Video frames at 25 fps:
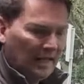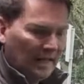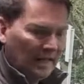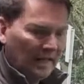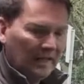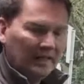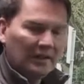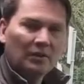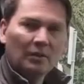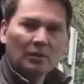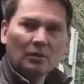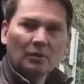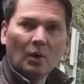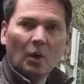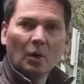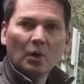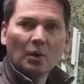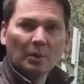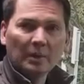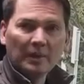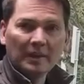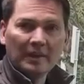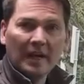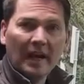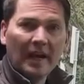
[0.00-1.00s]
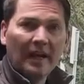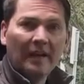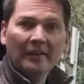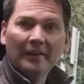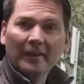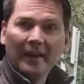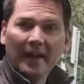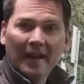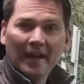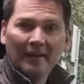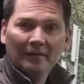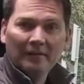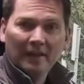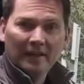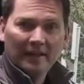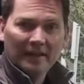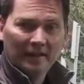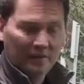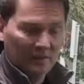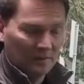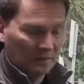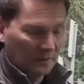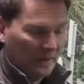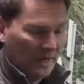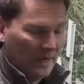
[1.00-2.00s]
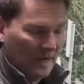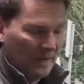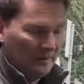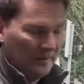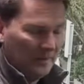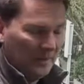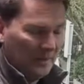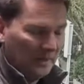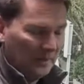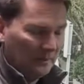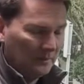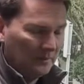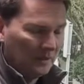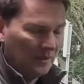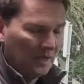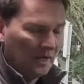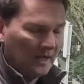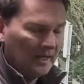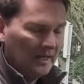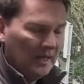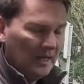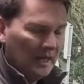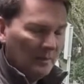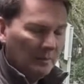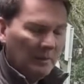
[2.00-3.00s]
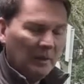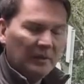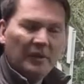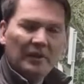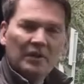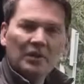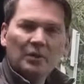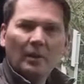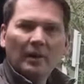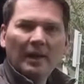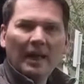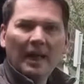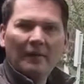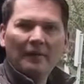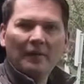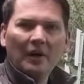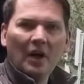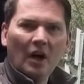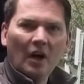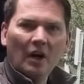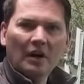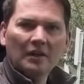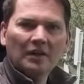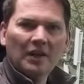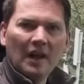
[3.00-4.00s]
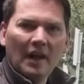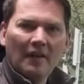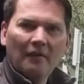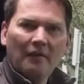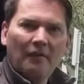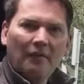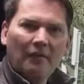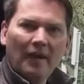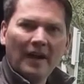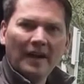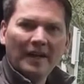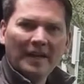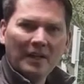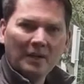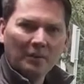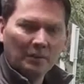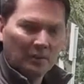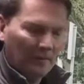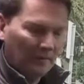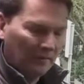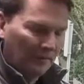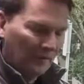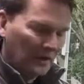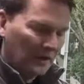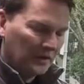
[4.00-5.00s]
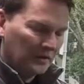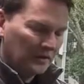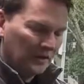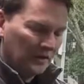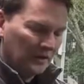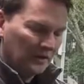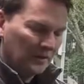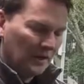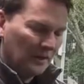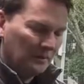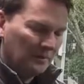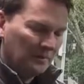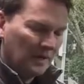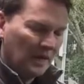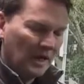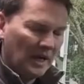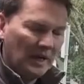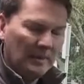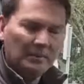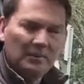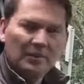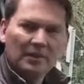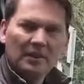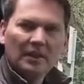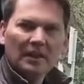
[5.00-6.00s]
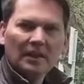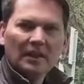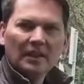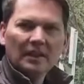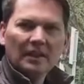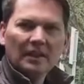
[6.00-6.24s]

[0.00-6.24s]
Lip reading: I like the rotary dial they have like in the Ram pickup truck, but this one I have a hard time finding reverse, and sometimes